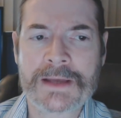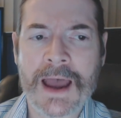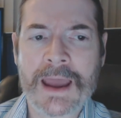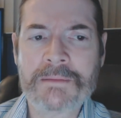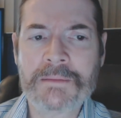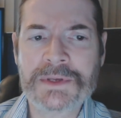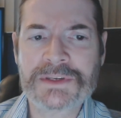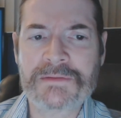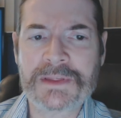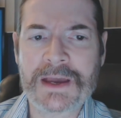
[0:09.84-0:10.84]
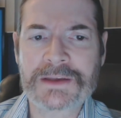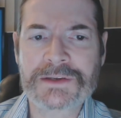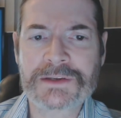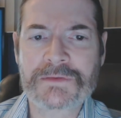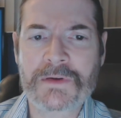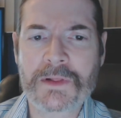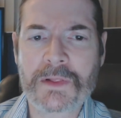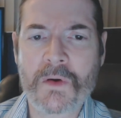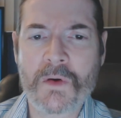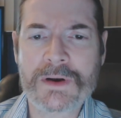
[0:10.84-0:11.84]
Time is of the essence for the
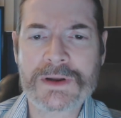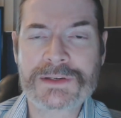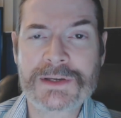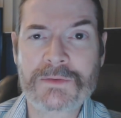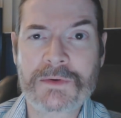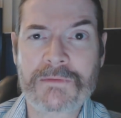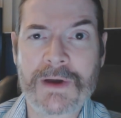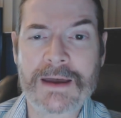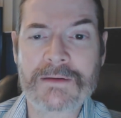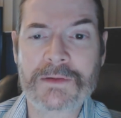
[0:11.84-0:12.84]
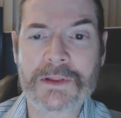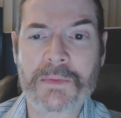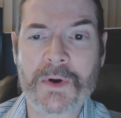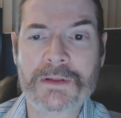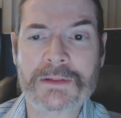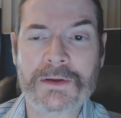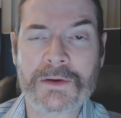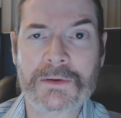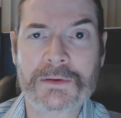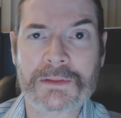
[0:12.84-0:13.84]
Lord to send revival upon the
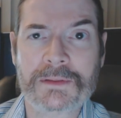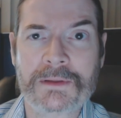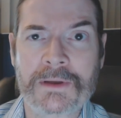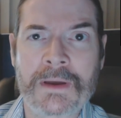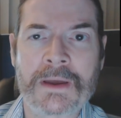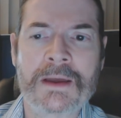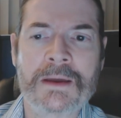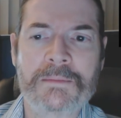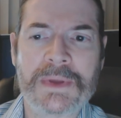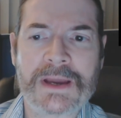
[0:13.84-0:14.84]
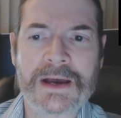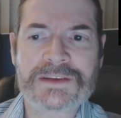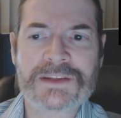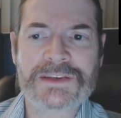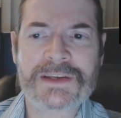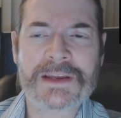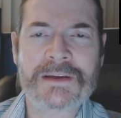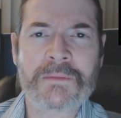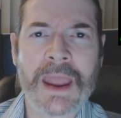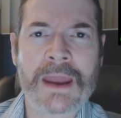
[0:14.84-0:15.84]
earth, because the sin
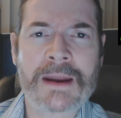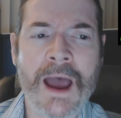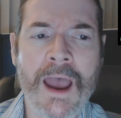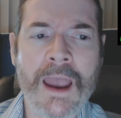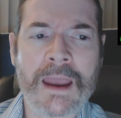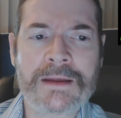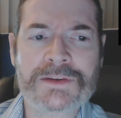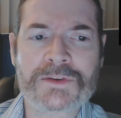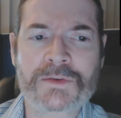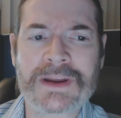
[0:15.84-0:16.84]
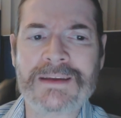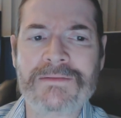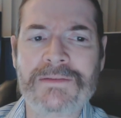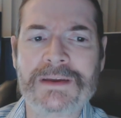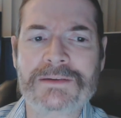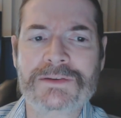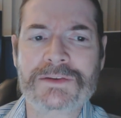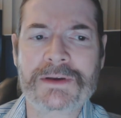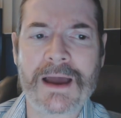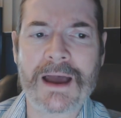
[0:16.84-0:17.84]
of mankind is grievous
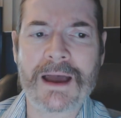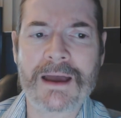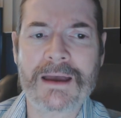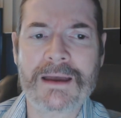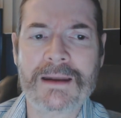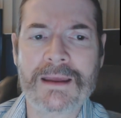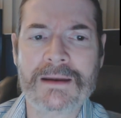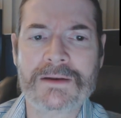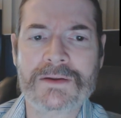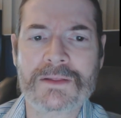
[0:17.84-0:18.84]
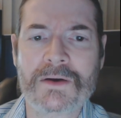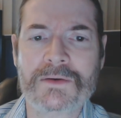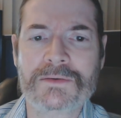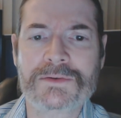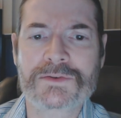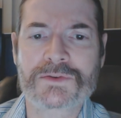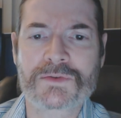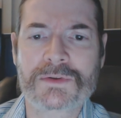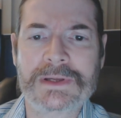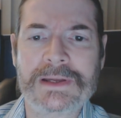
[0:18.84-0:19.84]
to God and to those who
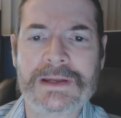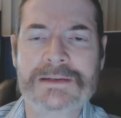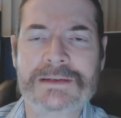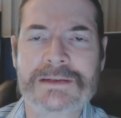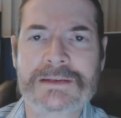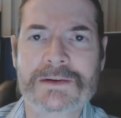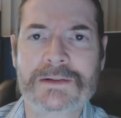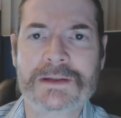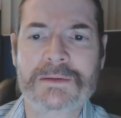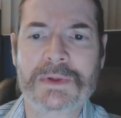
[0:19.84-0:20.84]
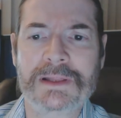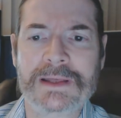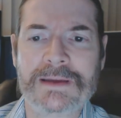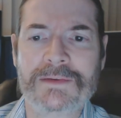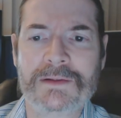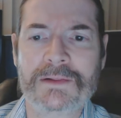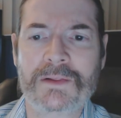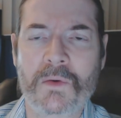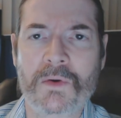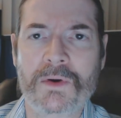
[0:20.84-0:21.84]
truly and sincerely believe in the
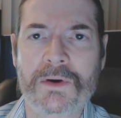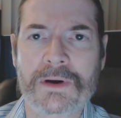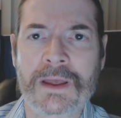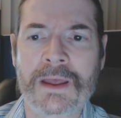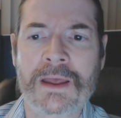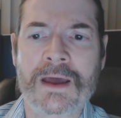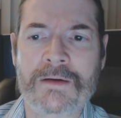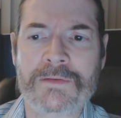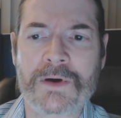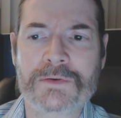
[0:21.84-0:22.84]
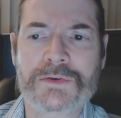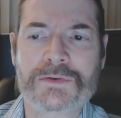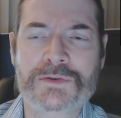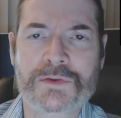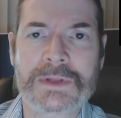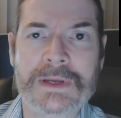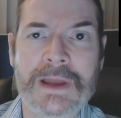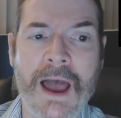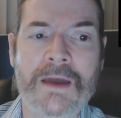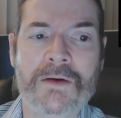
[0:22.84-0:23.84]
Lord, of those who truly
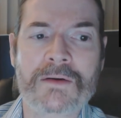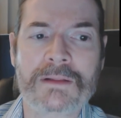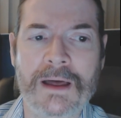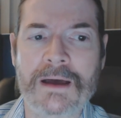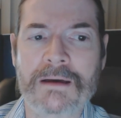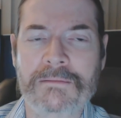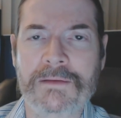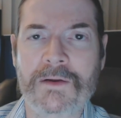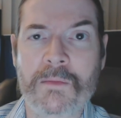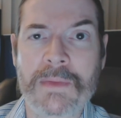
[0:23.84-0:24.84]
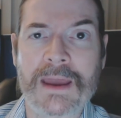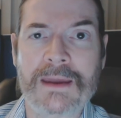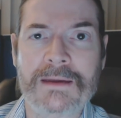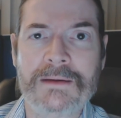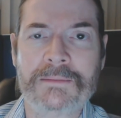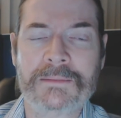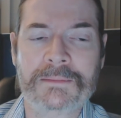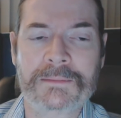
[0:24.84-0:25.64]
honor, love, and obey Him.